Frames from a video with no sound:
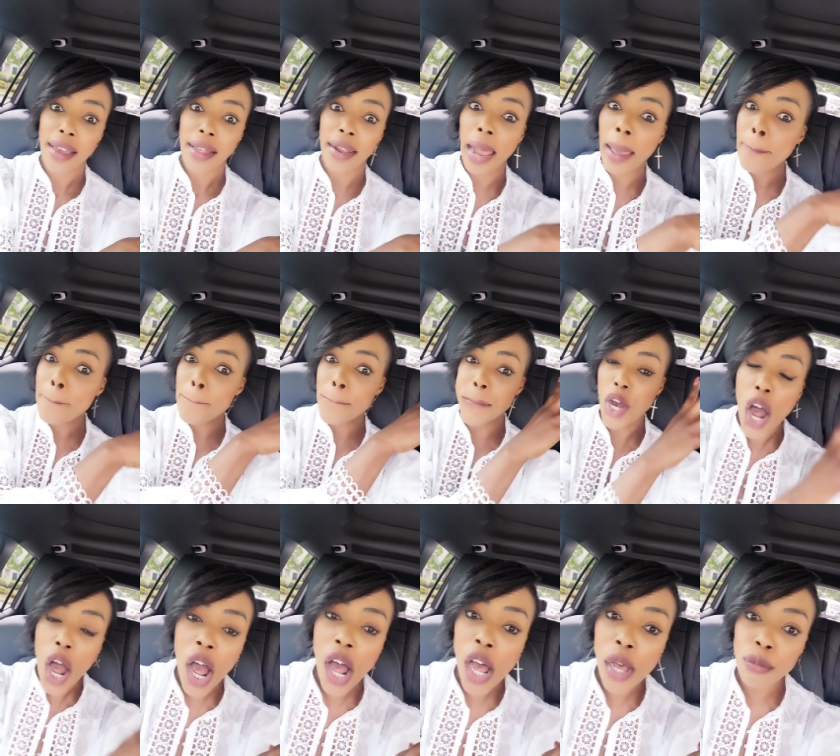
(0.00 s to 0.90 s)
Like
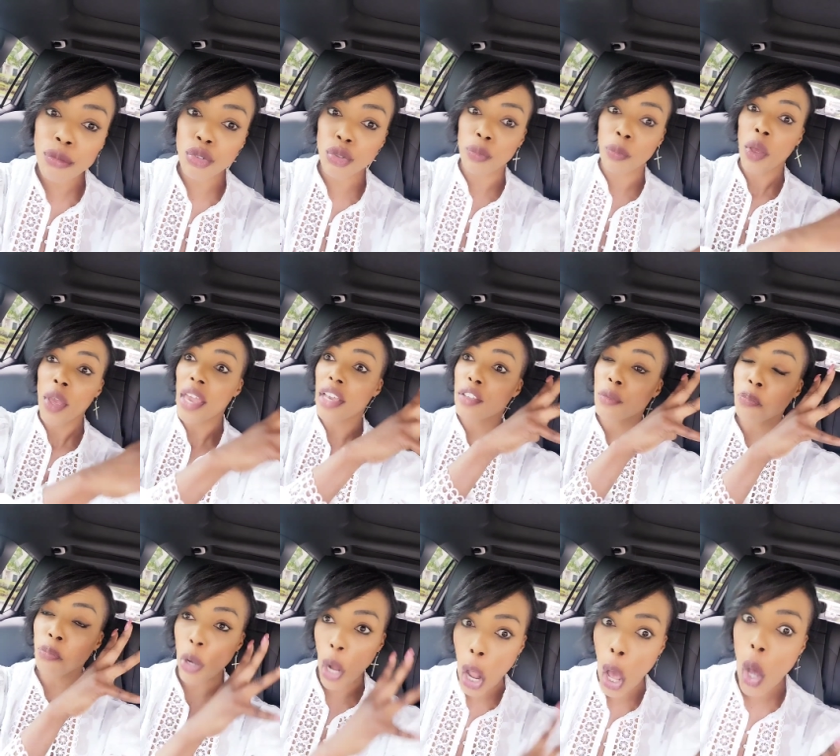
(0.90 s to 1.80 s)
bombs,
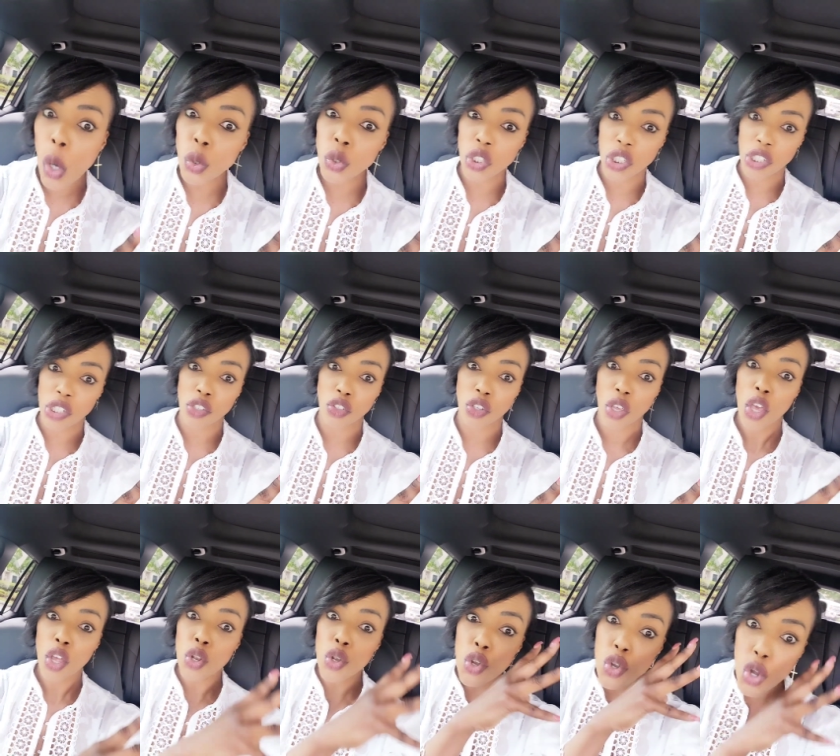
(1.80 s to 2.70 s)
explosions,
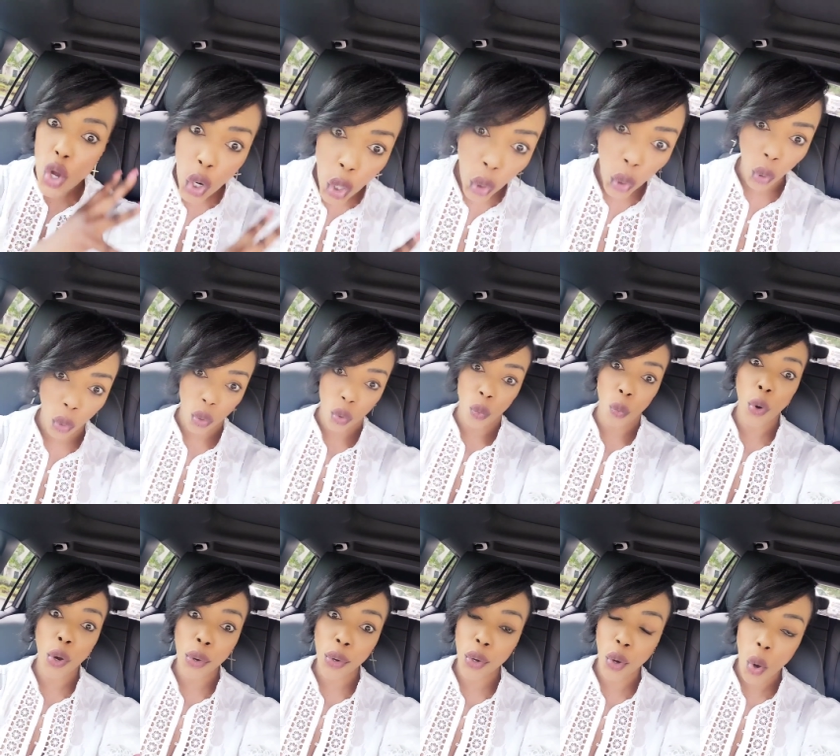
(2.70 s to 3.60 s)
nuke
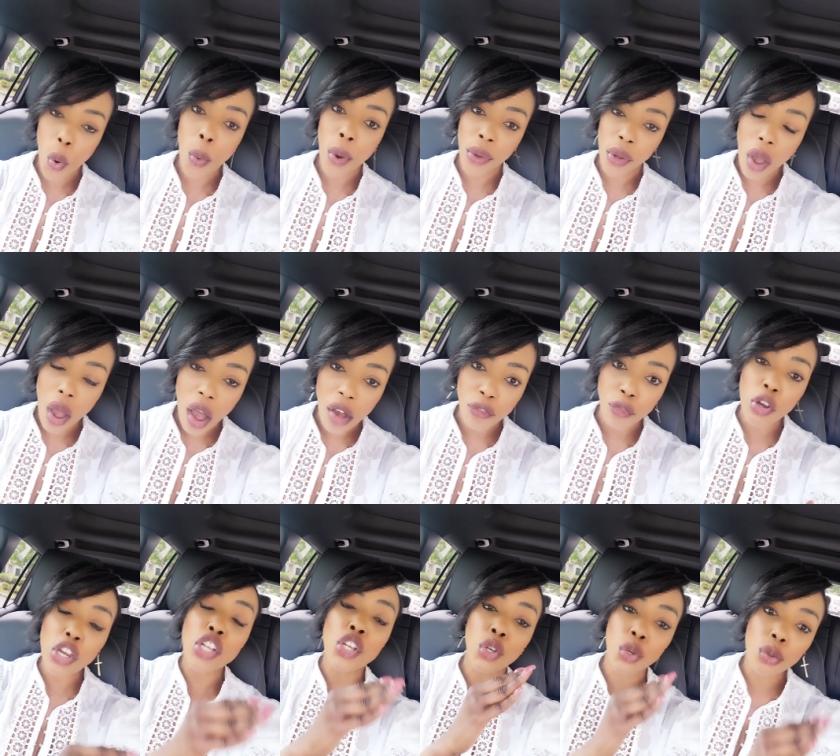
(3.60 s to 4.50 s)
were going off.
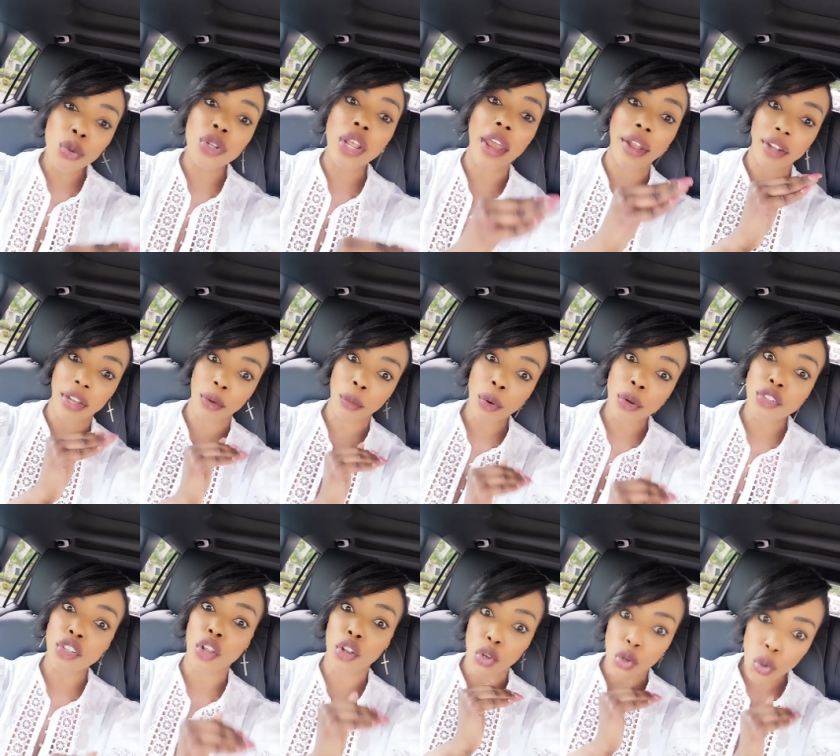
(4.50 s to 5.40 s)
We knew that there
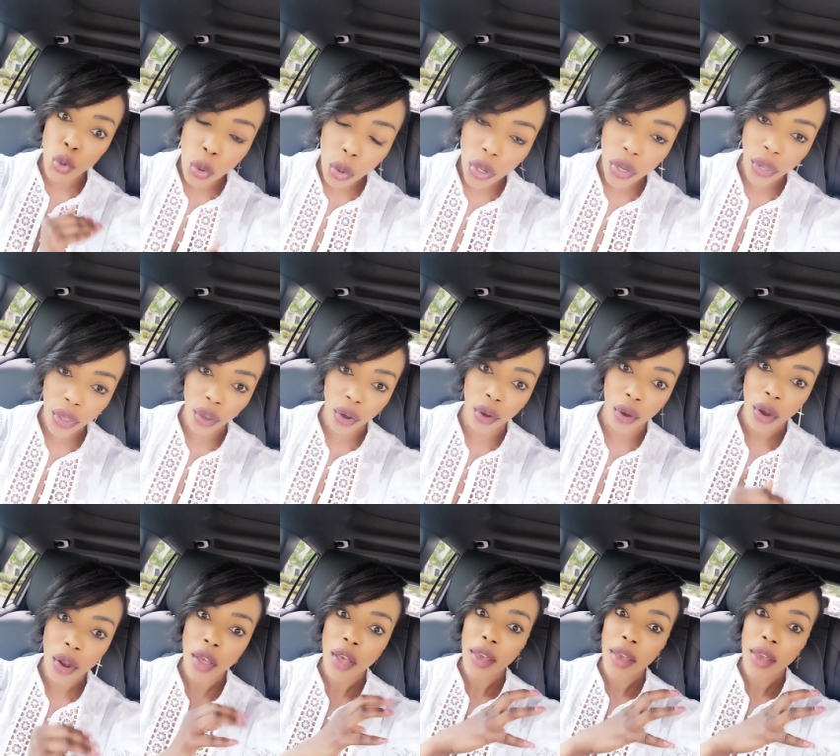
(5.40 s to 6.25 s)
was a nuclear